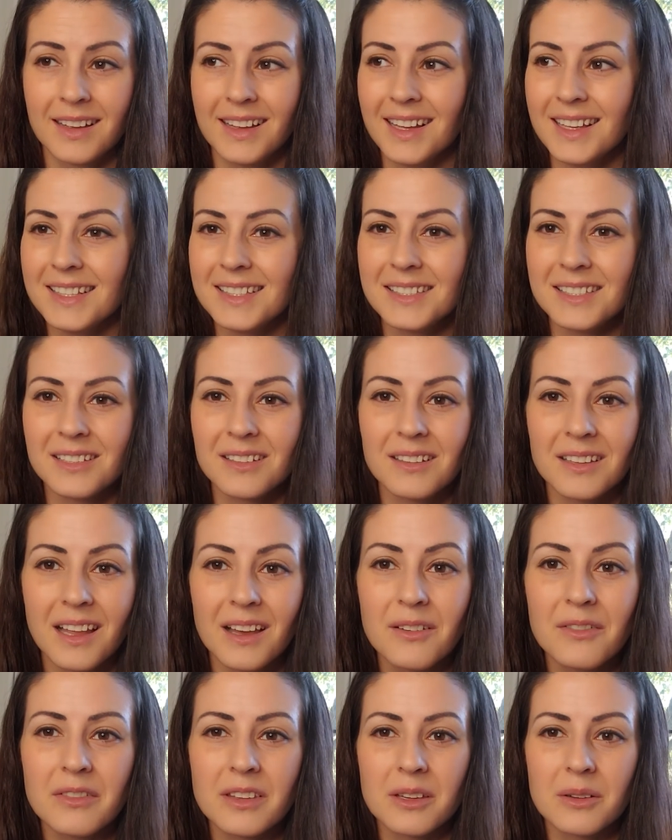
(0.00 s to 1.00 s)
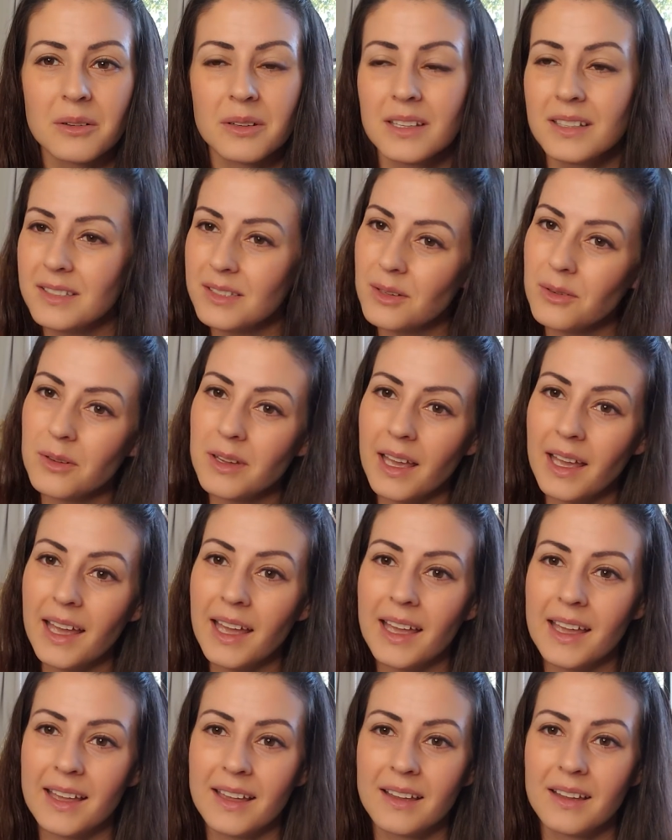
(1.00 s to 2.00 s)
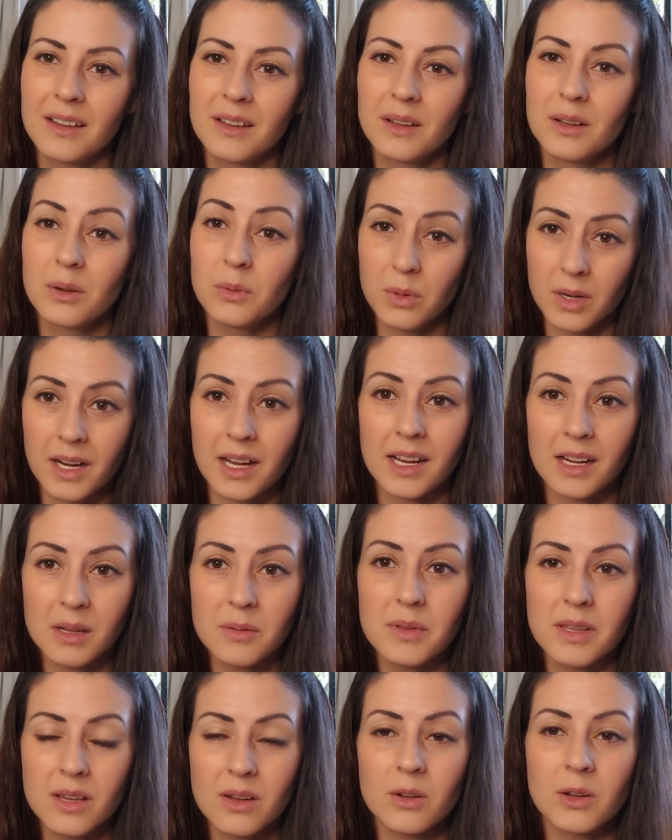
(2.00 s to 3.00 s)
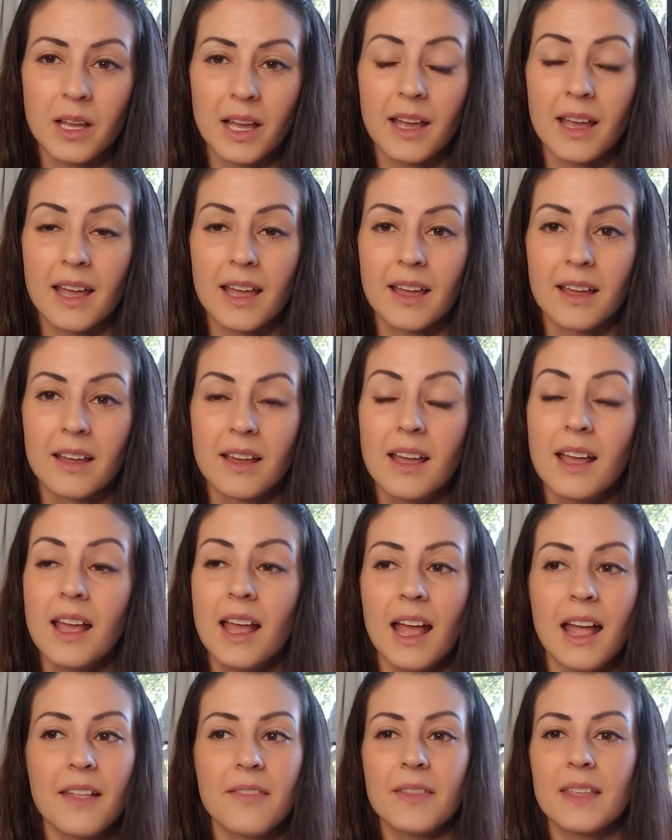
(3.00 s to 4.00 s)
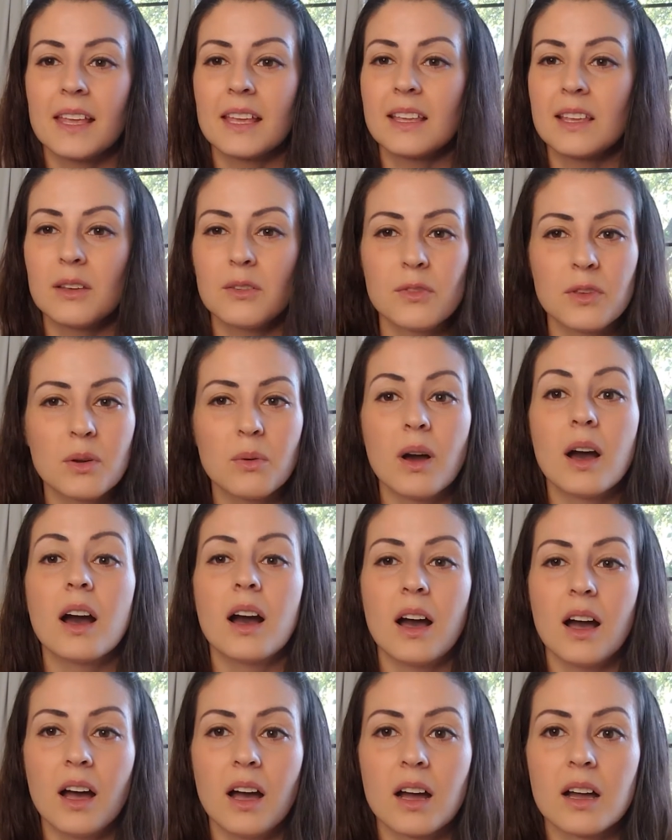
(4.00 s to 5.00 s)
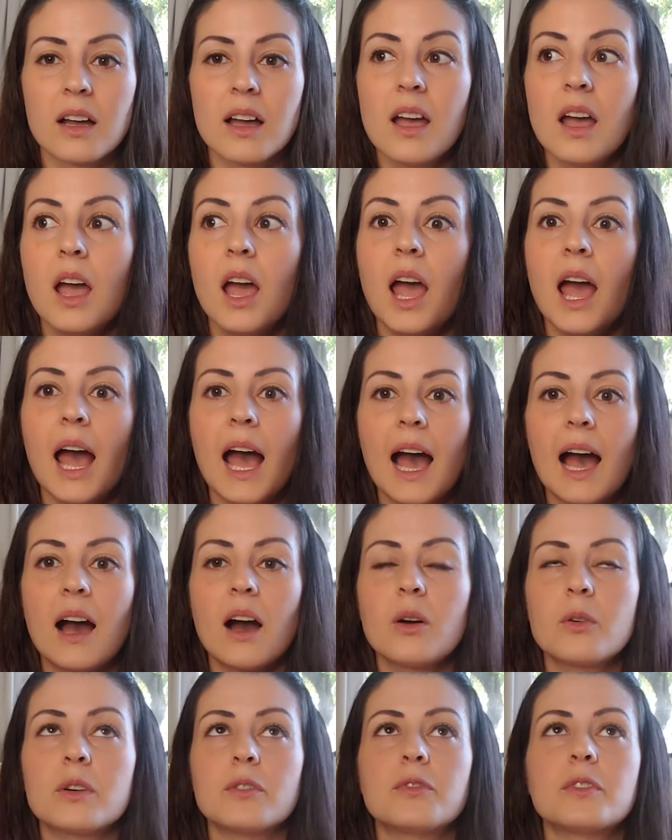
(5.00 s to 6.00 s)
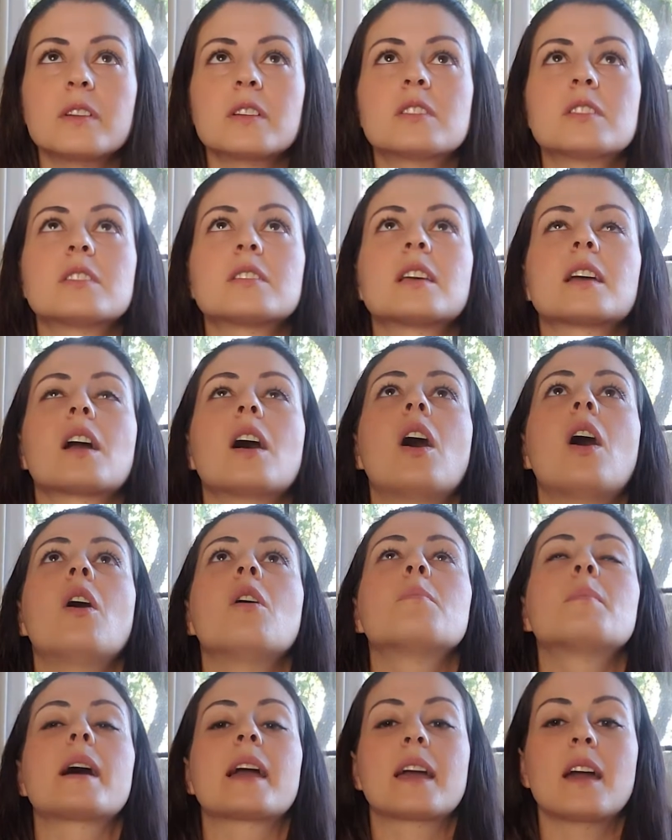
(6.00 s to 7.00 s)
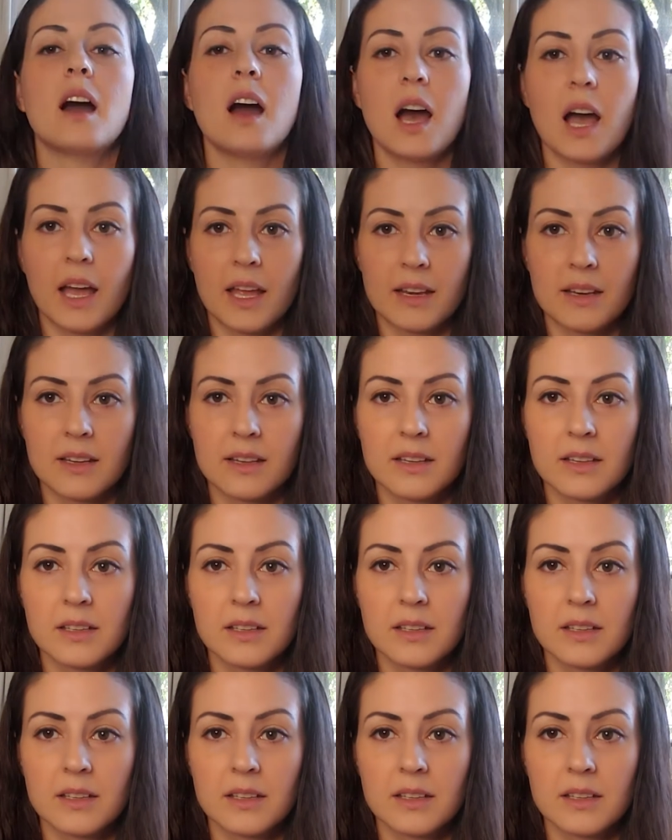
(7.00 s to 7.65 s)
I still love you. It's okay. We're going to be okay. And they give you a hug. How it feels just like, oh my God.